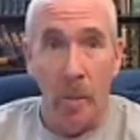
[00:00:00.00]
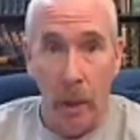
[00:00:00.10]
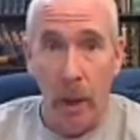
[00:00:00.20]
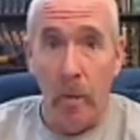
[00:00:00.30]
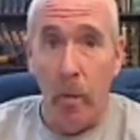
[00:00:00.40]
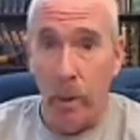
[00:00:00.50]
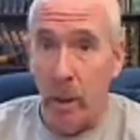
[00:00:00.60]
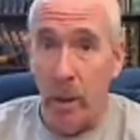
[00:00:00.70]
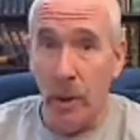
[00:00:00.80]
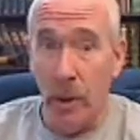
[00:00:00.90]
But what
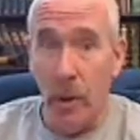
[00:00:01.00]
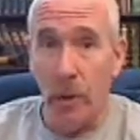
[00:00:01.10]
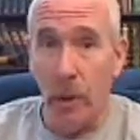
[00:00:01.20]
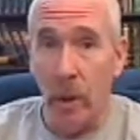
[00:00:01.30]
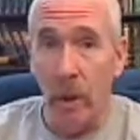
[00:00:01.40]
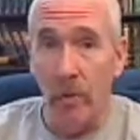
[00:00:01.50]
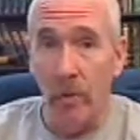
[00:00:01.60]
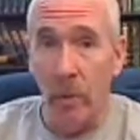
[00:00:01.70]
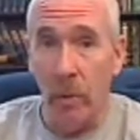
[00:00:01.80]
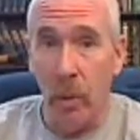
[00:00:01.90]
you need to know is under
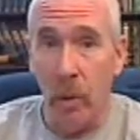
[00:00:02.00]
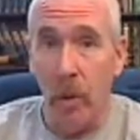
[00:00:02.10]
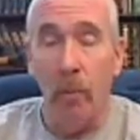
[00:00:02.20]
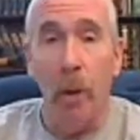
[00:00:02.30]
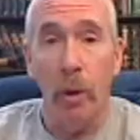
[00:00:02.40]
California law,